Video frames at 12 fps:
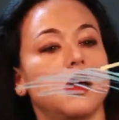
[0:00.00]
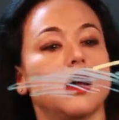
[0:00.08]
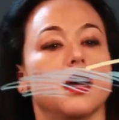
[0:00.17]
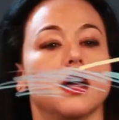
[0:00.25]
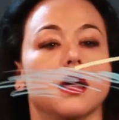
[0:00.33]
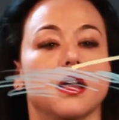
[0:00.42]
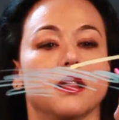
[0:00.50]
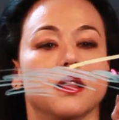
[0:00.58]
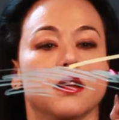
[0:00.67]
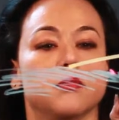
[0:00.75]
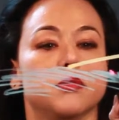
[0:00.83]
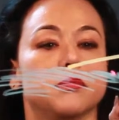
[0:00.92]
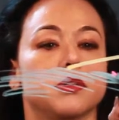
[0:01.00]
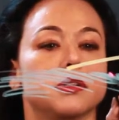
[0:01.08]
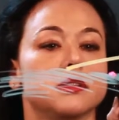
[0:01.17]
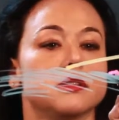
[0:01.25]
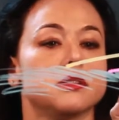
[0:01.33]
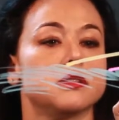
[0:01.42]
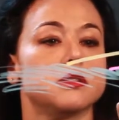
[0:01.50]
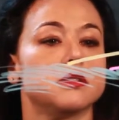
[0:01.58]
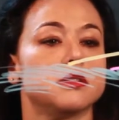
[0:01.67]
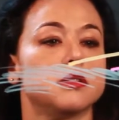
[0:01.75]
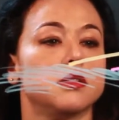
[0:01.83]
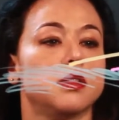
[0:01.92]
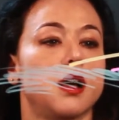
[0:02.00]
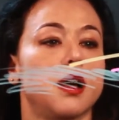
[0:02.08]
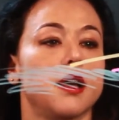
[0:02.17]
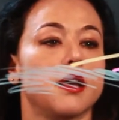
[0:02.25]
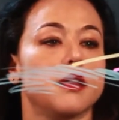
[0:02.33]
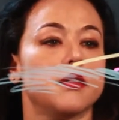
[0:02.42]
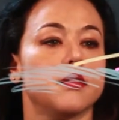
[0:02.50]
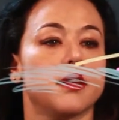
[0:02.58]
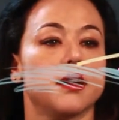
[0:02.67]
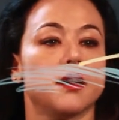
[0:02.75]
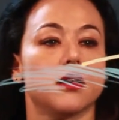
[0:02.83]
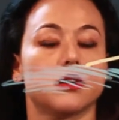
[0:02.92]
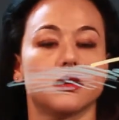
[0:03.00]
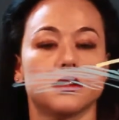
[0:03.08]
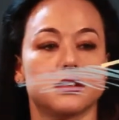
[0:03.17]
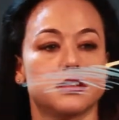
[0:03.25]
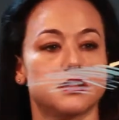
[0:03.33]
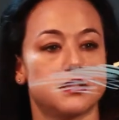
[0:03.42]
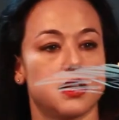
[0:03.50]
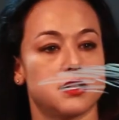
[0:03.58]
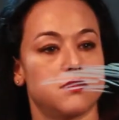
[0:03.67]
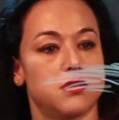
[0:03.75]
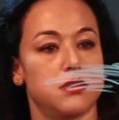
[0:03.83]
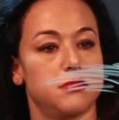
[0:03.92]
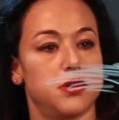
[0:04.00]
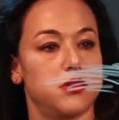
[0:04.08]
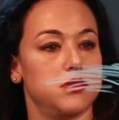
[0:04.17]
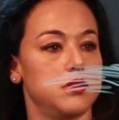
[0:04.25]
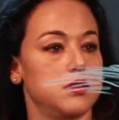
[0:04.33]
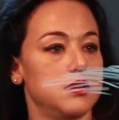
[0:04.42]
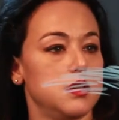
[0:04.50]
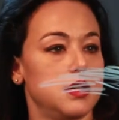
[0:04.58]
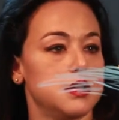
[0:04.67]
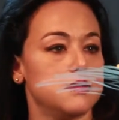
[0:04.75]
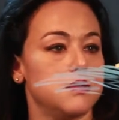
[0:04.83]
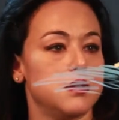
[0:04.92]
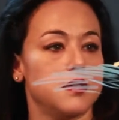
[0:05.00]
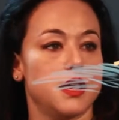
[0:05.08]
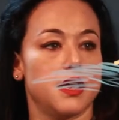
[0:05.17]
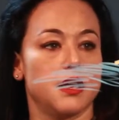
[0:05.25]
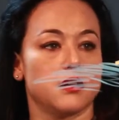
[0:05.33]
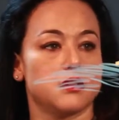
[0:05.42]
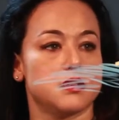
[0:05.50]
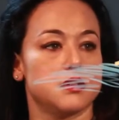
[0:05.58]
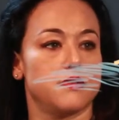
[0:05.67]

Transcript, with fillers: And then I'm going to put a line there, because that's where the boat, that's one of the angles of